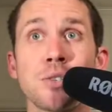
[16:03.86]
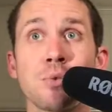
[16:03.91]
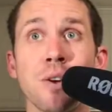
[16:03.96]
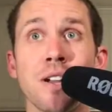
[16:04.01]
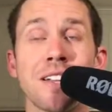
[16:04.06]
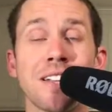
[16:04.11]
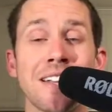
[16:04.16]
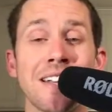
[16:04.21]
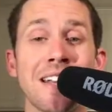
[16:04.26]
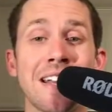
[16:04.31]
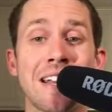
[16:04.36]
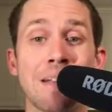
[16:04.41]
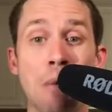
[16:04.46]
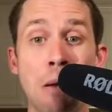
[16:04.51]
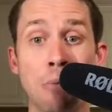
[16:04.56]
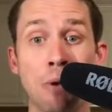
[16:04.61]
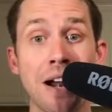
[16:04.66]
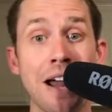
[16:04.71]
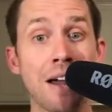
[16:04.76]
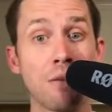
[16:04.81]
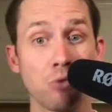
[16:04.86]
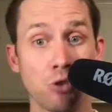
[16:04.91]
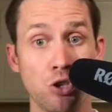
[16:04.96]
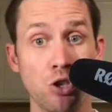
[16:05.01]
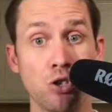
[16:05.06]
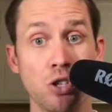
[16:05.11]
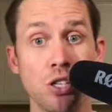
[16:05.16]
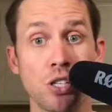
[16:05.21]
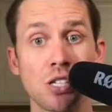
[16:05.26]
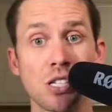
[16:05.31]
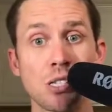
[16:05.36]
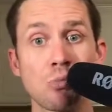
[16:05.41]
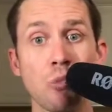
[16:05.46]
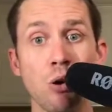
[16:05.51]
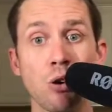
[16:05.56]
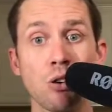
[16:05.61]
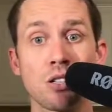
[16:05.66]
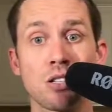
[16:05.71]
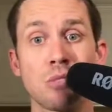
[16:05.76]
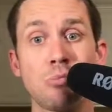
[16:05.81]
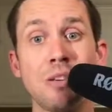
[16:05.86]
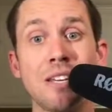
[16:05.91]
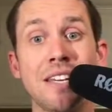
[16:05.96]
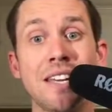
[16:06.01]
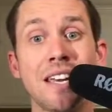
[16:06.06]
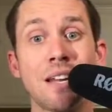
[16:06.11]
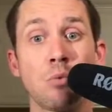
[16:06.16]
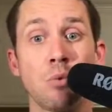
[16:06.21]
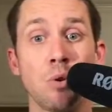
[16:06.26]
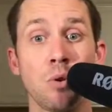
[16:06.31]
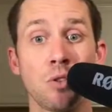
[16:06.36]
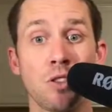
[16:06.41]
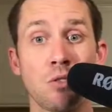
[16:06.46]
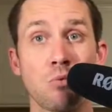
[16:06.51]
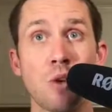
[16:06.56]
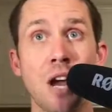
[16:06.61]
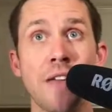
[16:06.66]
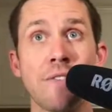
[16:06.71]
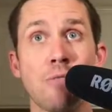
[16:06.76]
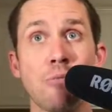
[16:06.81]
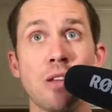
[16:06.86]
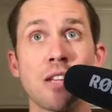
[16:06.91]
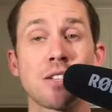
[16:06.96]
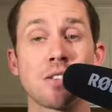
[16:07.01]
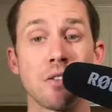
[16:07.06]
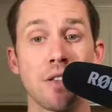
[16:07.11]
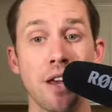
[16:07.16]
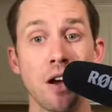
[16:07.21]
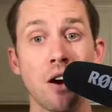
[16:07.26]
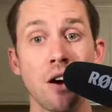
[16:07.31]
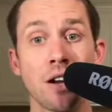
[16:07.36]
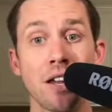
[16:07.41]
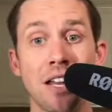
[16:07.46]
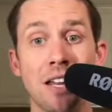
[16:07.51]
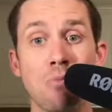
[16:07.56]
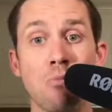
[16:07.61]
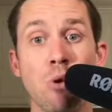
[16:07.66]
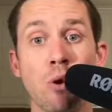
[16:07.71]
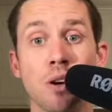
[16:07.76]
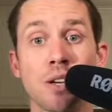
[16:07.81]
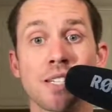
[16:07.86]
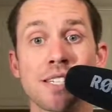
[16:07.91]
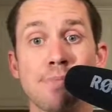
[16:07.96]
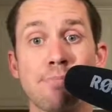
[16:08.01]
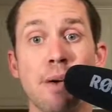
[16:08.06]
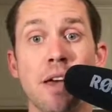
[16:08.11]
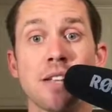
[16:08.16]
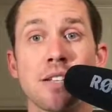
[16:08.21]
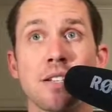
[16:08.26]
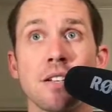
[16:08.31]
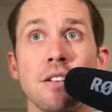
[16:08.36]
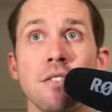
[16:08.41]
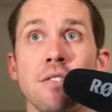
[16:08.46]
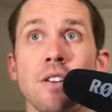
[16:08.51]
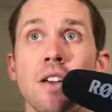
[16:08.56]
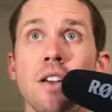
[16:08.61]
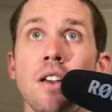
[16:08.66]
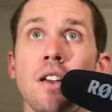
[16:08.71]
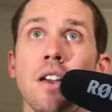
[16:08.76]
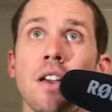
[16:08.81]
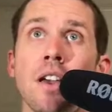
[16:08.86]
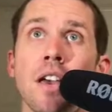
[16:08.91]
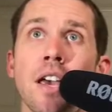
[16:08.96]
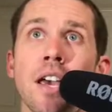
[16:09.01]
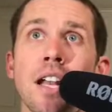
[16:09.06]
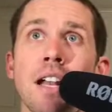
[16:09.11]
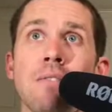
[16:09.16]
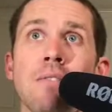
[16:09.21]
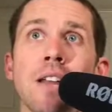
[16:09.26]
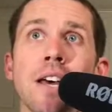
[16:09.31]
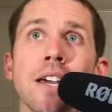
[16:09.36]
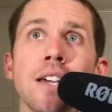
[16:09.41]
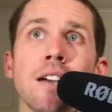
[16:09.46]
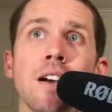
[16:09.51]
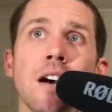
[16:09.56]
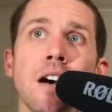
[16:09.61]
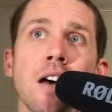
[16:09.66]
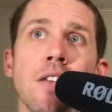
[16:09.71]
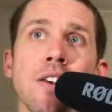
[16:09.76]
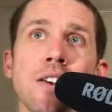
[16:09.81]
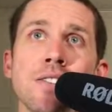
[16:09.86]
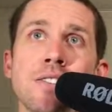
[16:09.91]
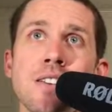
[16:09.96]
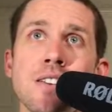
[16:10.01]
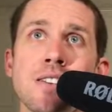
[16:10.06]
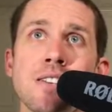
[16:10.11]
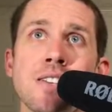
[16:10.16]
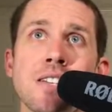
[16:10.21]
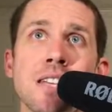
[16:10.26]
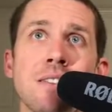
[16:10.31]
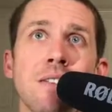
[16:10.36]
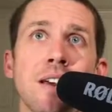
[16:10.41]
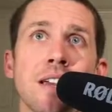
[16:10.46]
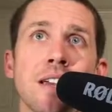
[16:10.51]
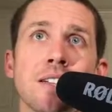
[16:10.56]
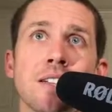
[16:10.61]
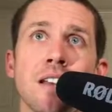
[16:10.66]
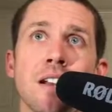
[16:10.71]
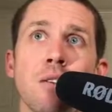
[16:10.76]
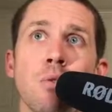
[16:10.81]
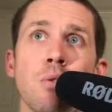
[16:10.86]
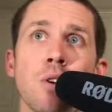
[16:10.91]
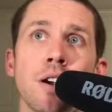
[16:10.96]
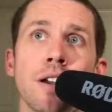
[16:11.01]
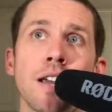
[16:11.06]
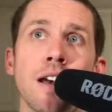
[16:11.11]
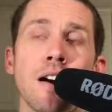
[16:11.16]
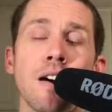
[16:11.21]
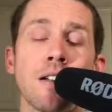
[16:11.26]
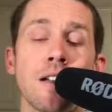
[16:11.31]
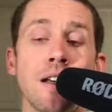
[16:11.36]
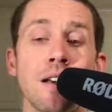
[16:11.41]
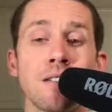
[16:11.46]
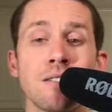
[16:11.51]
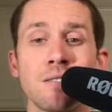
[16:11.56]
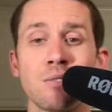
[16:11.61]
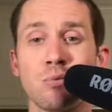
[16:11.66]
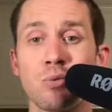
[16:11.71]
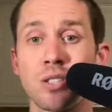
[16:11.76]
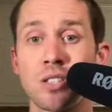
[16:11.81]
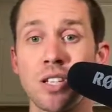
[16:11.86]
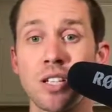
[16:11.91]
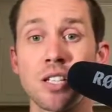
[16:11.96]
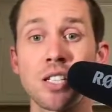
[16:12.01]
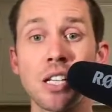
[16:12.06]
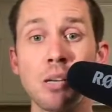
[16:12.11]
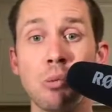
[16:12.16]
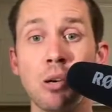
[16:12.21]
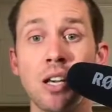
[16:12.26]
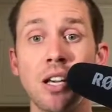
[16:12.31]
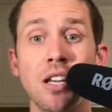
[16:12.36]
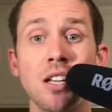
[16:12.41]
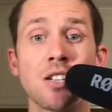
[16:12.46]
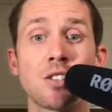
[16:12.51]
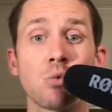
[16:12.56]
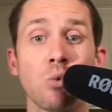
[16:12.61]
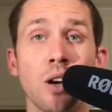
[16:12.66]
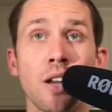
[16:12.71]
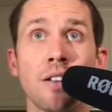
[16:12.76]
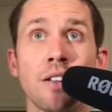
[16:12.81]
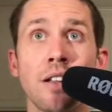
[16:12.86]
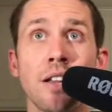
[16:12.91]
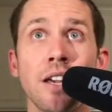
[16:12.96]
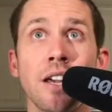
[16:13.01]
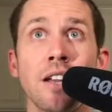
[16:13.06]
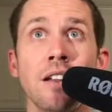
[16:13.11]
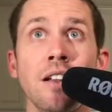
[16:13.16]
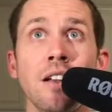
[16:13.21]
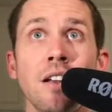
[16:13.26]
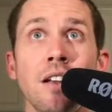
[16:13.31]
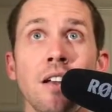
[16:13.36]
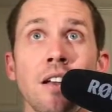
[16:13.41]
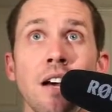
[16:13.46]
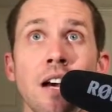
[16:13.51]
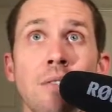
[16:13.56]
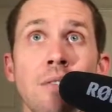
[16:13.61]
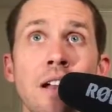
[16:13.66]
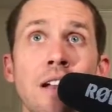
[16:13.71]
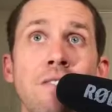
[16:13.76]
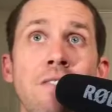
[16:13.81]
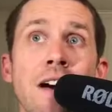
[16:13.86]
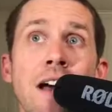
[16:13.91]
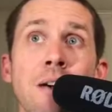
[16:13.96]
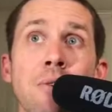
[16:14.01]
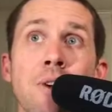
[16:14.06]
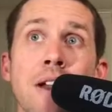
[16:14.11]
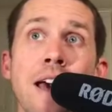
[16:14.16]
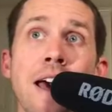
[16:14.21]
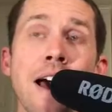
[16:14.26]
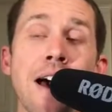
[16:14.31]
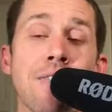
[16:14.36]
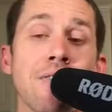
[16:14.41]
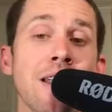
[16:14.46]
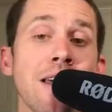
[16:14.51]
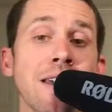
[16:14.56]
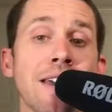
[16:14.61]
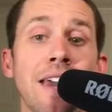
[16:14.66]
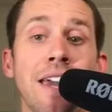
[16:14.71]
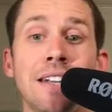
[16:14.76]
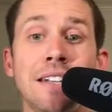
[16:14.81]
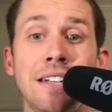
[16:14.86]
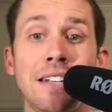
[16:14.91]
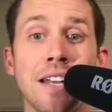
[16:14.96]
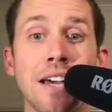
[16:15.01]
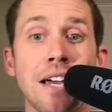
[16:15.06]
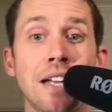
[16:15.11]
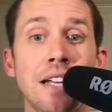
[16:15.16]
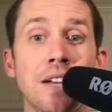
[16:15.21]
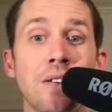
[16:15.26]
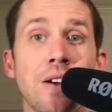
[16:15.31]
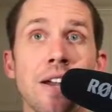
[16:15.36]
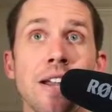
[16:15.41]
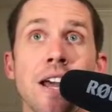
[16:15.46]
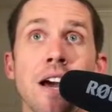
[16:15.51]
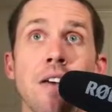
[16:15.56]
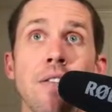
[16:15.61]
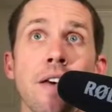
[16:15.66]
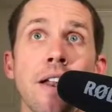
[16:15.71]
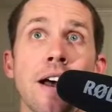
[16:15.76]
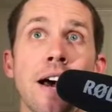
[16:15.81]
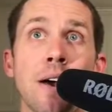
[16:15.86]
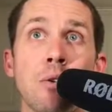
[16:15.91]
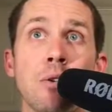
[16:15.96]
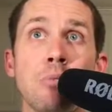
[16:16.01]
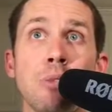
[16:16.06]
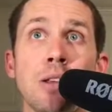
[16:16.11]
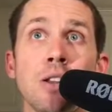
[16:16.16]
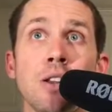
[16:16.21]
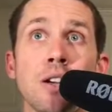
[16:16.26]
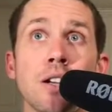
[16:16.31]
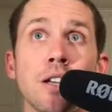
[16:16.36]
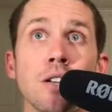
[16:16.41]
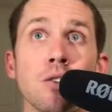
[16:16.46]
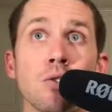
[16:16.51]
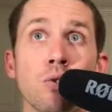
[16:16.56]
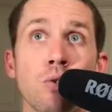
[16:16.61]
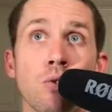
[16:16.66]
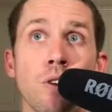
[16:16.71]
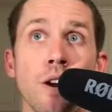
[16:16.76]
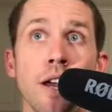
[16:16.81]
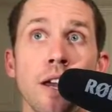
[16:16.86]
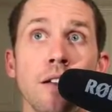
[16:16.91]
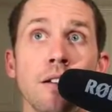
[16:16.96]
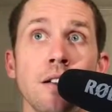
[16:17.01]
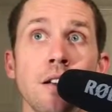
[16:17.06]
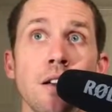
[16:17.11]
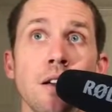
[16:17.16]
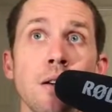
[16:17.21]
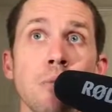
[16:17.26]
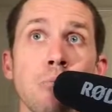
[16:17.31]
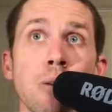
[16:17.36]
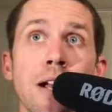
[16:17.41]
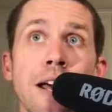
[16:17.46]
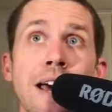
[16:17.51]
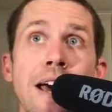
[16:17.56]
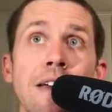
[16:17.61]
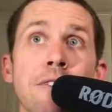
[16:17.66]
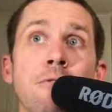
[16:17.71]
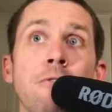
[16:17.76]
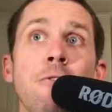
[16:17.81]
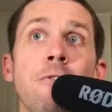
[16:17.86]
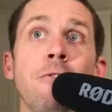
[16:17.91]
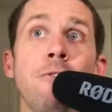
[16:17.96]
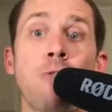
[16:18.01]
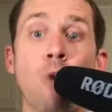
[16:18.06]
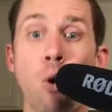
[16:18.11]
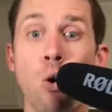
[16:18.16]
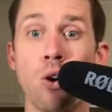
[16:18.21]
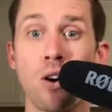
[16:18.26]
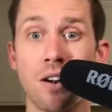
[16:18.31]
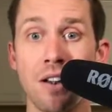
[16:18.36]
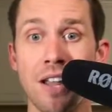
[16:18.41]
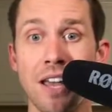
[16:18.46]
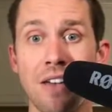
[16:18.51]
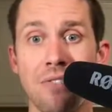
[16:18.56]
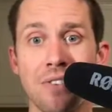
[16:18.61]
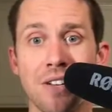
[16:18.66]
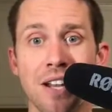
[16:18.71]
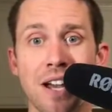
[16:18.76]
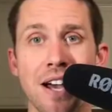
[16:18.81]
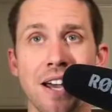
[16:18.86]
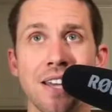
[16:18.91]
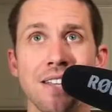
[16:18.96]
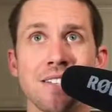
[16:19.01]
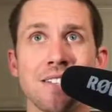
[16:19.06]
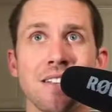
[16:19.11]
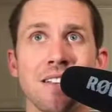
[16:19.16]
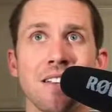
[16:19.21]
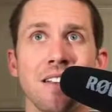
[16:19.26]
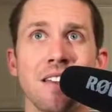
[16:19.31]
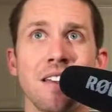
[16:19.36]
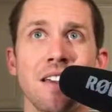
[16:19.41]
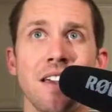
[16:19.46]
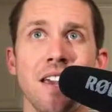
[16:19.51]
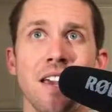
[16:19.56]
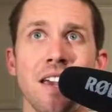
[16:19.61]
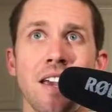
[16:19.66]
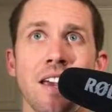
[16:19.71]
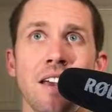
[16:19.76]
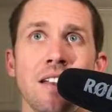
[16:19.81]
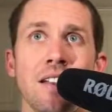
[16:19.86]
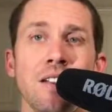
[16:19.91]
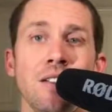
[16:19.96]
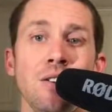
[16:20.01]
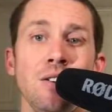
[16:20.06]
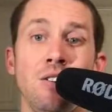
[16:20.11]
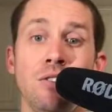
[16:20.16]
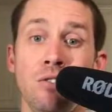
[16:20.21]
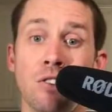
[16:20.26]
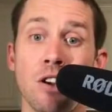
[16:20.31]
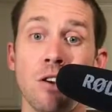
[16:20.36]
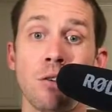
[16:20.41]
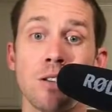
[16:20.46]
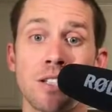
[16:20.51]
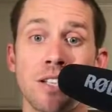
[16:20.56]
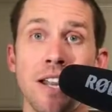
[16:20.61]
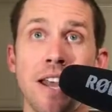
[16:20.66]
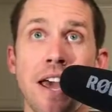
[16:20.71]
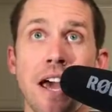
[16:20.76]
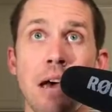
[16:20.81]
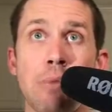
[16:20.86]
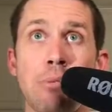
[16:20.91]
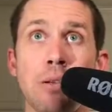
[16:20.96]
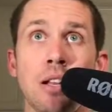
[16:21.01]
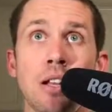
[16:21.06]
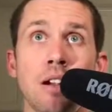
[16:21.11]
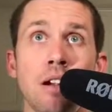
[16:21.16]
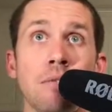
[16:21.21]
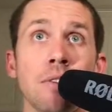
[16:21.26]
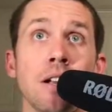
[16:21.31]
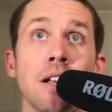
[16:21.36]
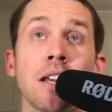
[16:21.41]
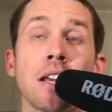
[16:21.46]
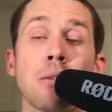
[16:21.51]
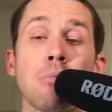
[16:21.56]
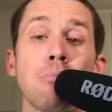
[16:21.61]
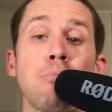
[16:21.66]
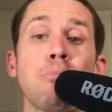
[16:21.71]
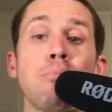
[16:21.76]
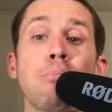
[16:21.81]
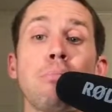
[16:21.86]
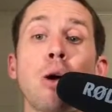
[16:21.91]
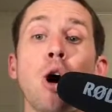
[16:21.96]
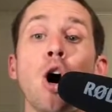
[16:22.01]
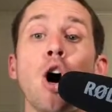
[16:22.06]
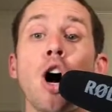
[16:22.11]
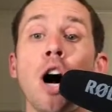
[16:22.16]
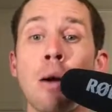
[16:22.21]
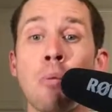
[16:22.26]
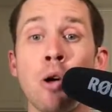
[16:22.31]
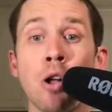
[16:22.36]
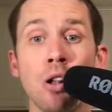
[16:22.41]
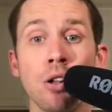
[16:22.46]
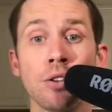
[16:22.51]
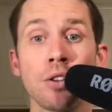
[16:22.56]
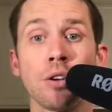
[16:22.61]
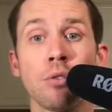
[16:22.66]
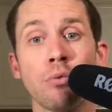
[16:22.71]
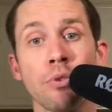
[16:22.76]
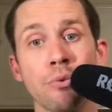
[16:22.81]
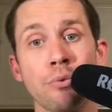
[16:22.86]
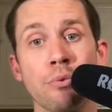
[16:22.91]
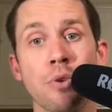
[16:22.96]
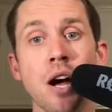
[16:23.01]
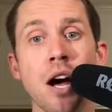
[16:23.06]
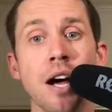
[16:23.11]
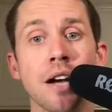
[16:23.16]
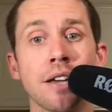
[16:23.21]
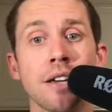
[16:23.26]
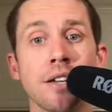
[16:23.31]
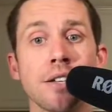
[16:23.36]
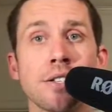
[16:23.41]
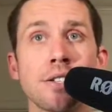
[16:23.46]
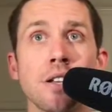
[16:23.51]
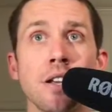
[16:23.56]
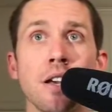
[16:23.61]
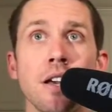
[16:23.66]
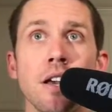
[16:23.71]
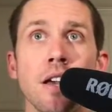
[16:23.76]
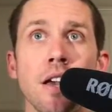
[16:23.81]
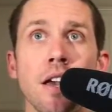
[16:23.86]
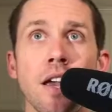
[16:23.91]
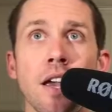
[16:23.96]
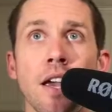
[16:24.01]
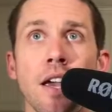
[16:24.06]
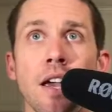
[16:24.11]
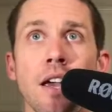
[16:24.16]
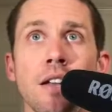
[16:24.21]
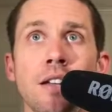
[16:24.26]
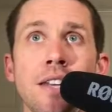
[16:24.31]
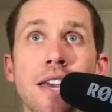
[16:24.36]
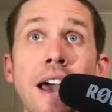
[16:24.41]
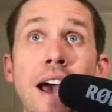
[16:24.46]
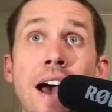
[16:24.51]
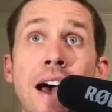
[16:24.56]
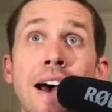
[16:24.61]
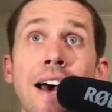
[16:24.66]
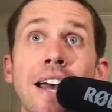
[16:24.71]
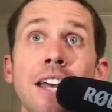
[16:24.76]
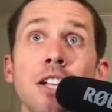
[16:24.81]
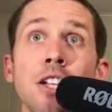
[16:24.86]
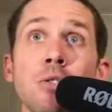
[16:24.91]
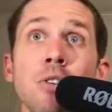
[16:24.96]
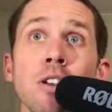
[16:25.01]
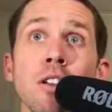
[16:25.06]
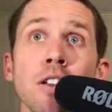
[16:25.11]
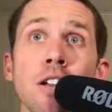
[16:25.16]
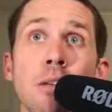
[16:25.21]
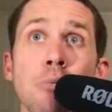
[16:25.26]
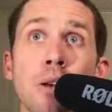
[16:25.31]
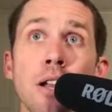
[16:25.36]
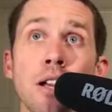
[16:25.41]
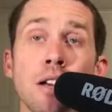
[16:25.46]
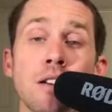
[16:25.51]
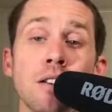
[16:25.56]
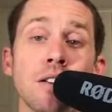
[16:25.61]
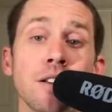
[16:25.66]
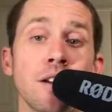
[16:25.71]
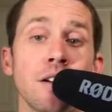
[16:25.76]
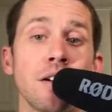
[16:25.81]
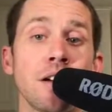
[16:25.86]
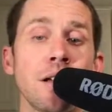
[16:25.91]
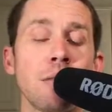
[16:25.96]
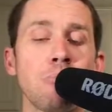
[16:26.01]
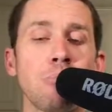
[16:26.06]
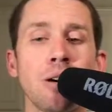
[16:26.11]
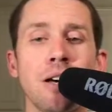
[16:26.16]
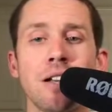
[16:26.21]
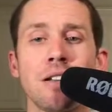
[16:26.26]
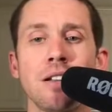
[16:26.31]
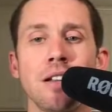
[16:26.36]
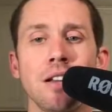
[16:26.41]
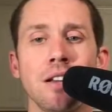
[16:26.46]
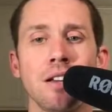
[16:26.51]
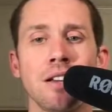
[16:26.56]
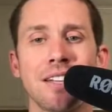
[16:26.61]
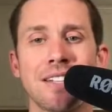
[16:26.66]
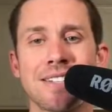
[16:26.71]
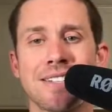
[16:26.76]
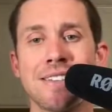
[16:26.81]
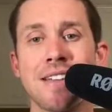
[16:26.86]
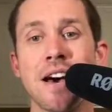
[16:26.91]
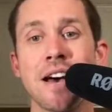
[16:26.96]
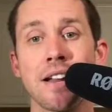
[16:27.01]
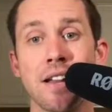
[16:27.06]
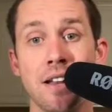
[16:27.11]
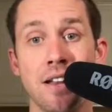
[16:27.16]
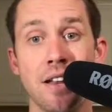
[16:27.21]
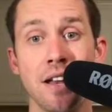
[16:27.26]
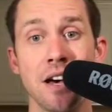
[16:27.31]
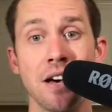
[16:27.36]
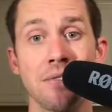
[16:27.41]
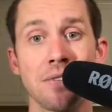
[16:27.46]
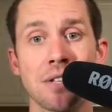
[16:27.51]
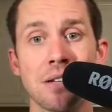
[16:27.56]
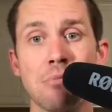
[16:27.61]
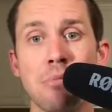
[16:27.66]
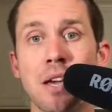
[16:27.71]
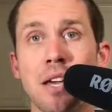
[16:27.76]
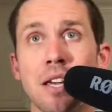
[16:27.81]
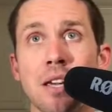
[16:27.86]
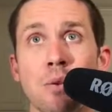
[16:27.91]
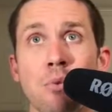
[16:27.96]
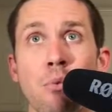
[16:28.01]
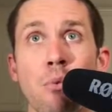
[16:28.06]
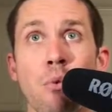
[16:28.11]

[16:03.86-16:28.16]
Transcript: dwindling. And remember, I was using smokes to begin with the riflemen, so they are getting more expensive. And I'm like, this doesn't seem like it's going to work out. With the GBE dwindling, I mean, if I were to have like 80, 90 right now, then I would be looking great. But I had 4 left, guys, and you know what's going to happen here. I'm going to get pummeled with rockets, and yeah, I do a little bit of clearing, but it's not enough to make it